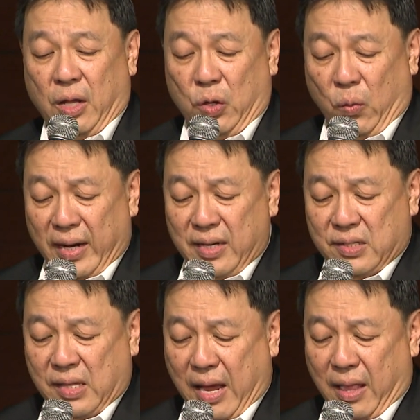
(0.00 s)
you
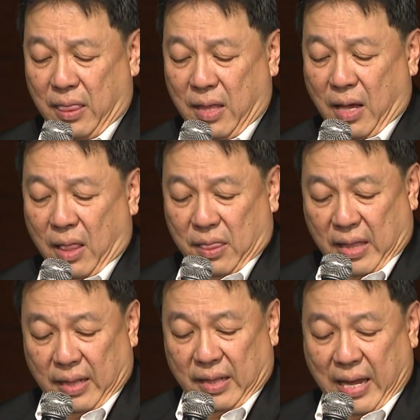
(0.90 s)
understand
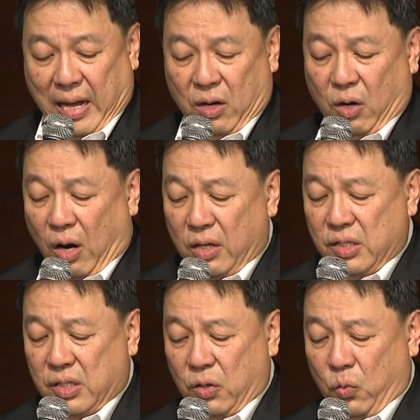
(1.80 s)
that there are
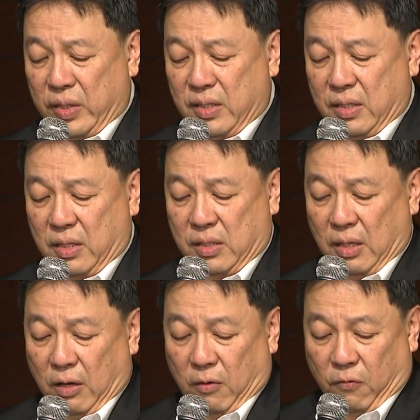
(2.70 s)
consequences
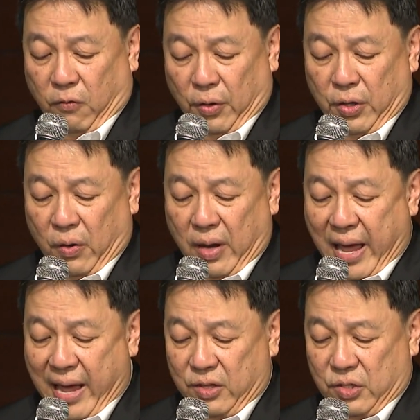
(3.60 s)
for your
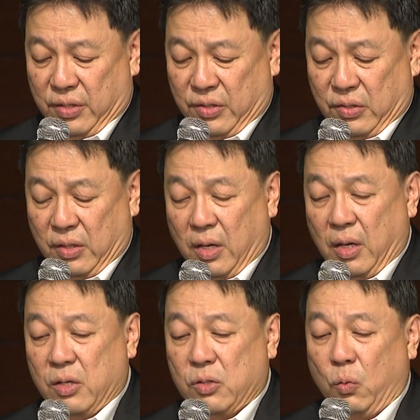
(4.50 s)
actions.
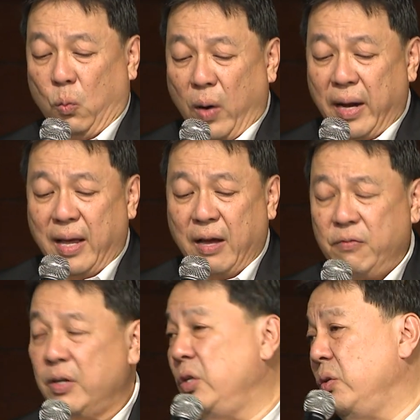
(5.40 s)
So
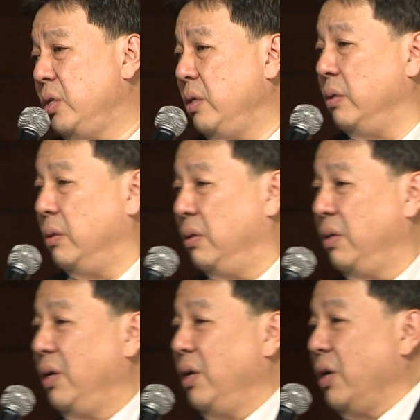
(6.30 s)
whatever you do,
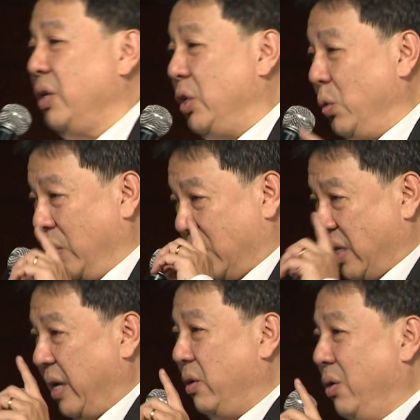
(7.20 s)
you will
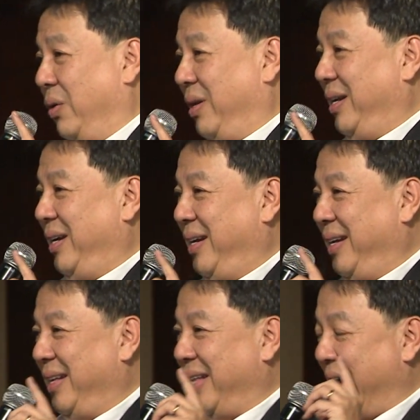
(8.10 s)
take note
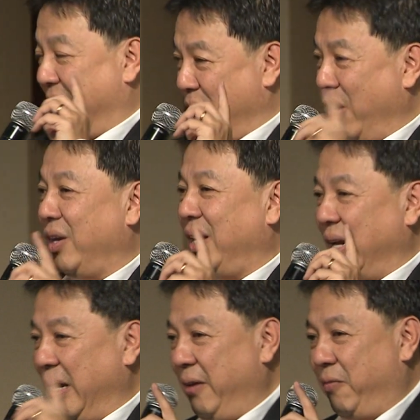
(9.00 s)
and
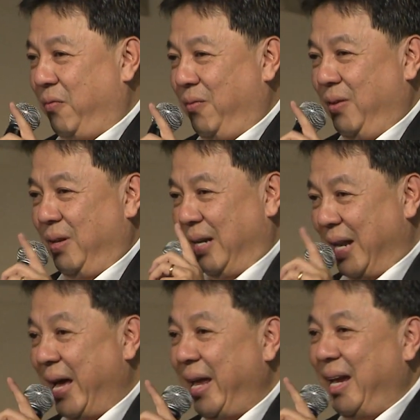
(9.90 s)
not live
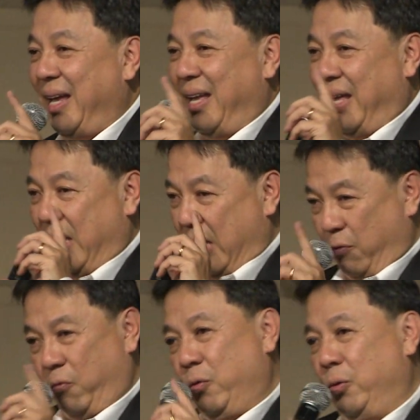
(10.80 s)
like
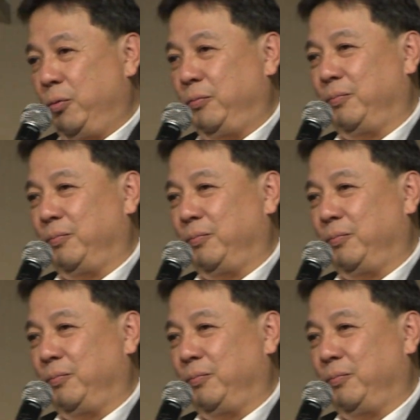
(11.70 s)
a fool.